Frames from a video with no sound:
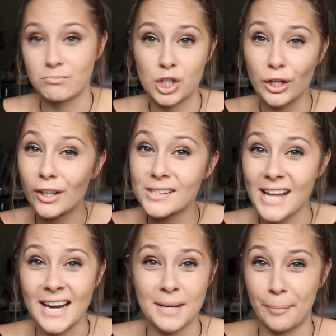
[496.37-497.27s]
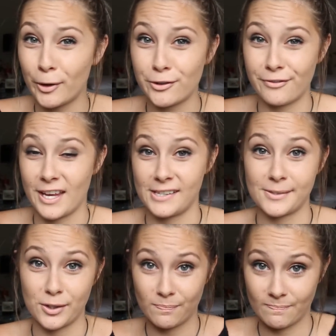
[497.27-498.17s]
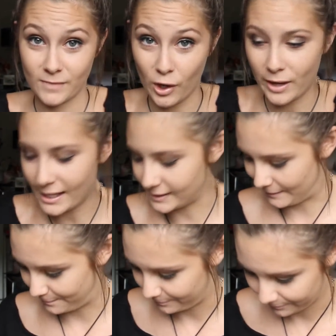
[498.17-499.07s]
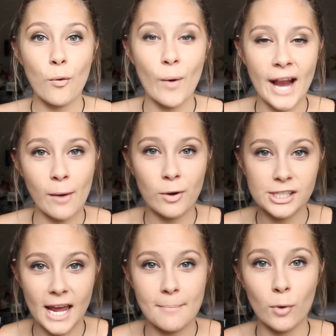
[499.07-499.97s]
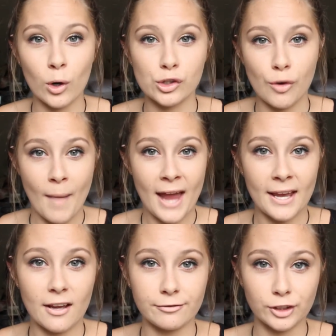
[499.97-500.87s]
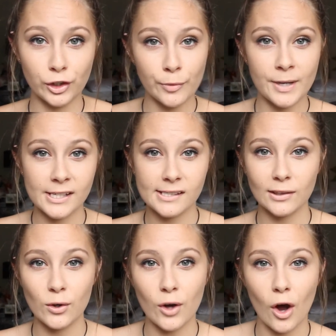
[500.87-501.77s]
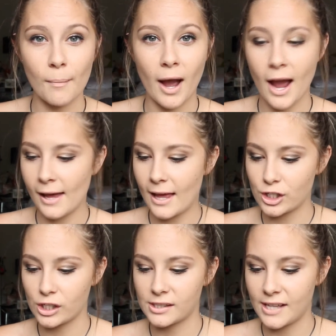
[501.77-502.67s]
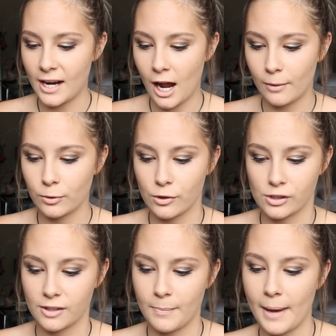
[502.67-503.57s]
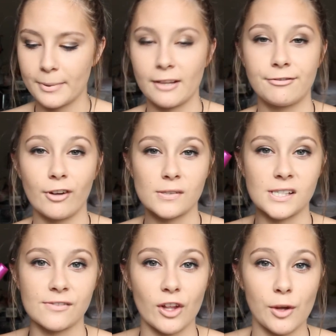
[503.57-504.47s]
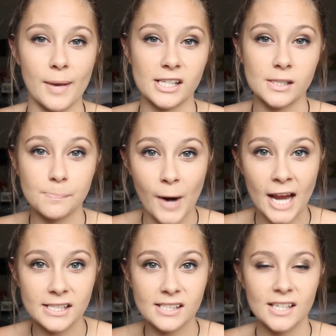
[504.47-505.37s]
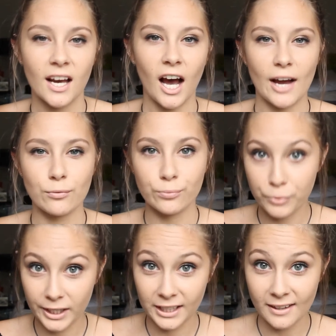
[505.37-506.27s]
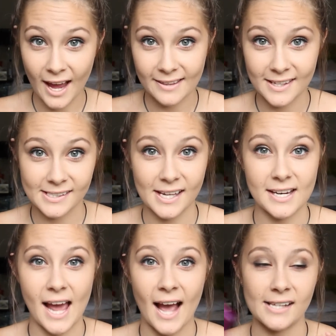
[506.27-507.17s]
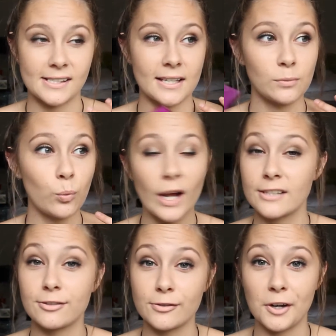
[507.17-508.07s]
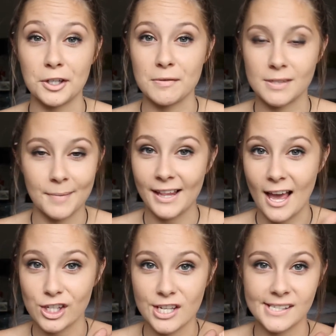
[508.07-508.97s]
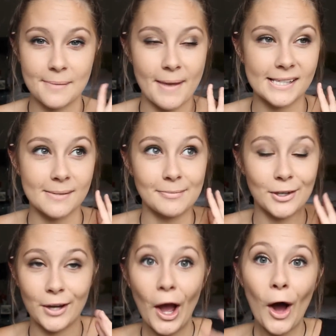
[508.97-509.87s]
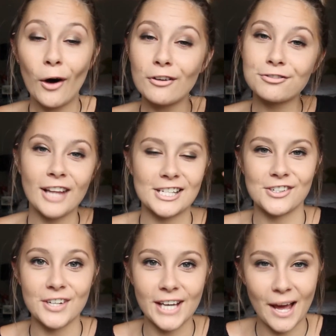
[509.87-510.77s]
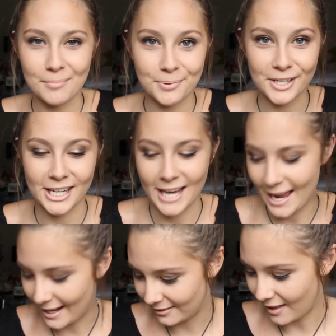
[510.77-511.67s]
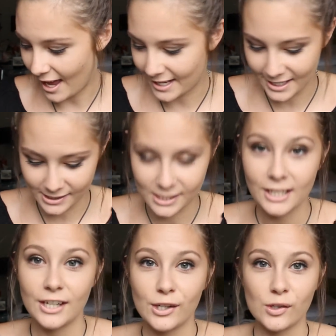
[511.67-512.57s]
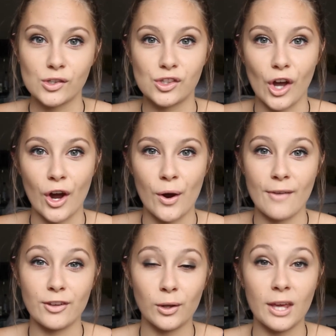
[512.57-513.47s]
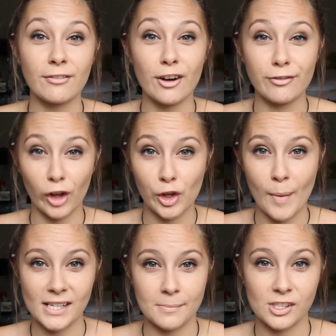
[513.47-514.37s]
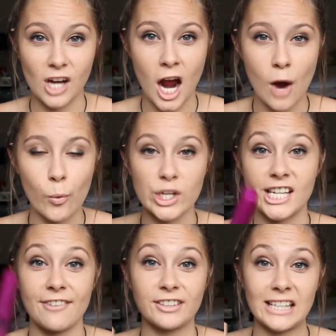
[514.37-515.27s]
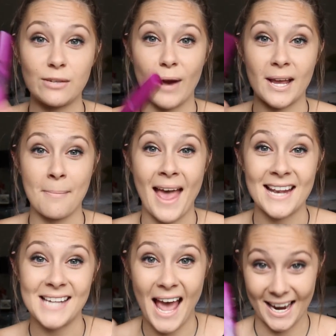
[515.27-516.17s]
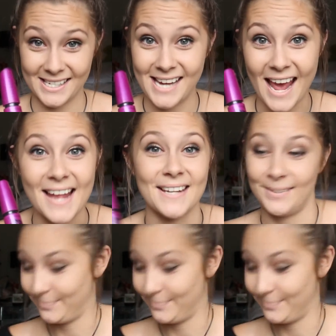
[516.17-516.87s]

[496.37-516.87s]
$2.80 both of these. Go get some. When I want a more dramatic, voluminous look on my eyelashes, then I will use the Maybelline Falsies Volume Express. I really like this. It adds wonderful volume to my lashes and makes them look all fluttery and pretty, and I like it. So if you're looking for a volumizing mascara, would definitely recommend out of 10.